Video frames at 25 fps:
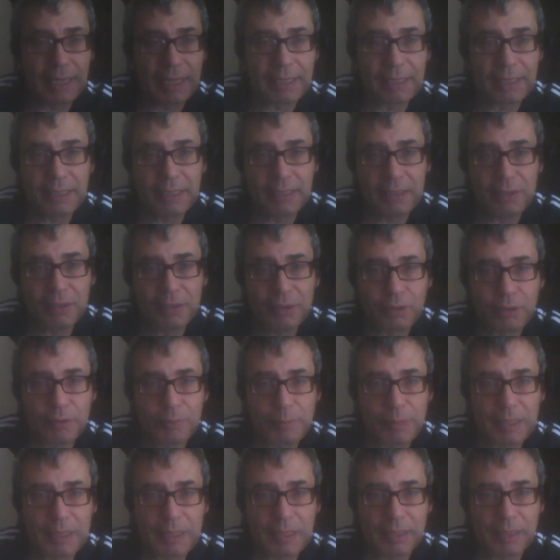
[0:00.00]
I did not
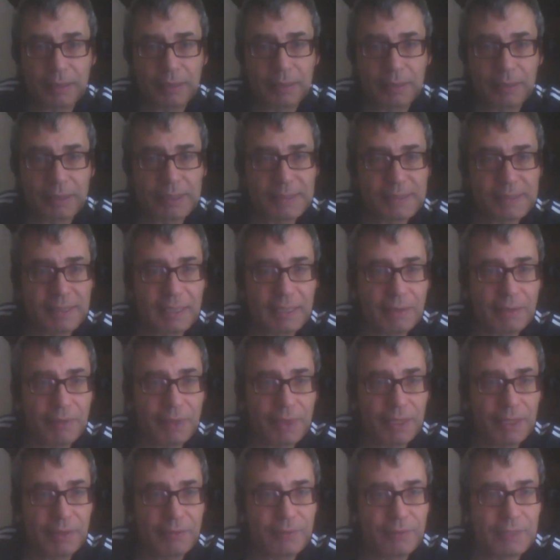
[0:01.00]

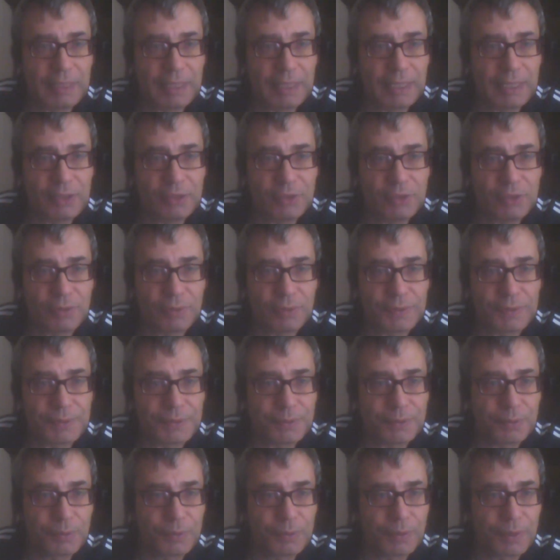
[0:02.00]
receive the invitation,
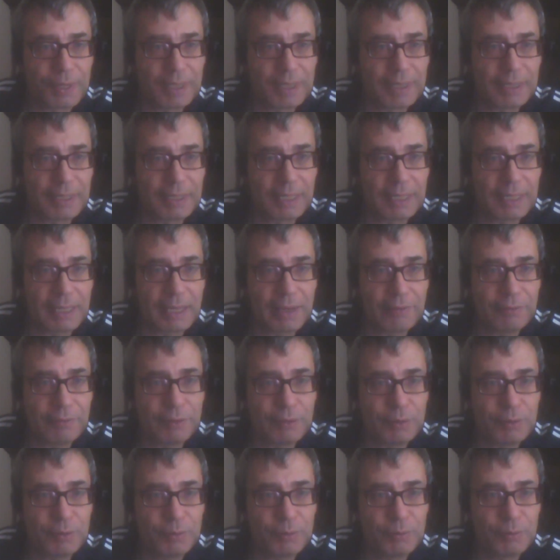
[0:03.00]
so that I have
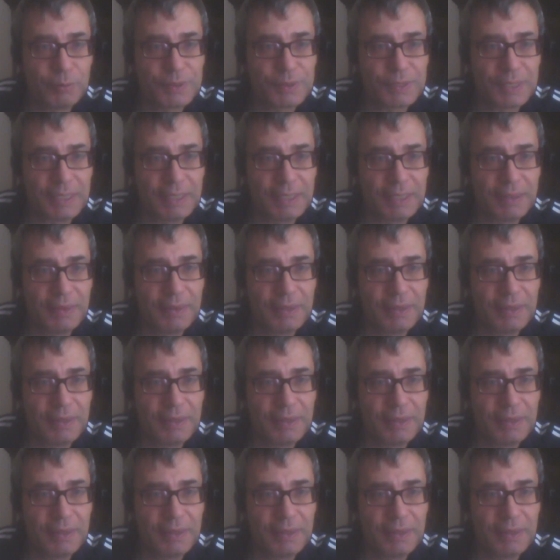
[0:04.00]
to see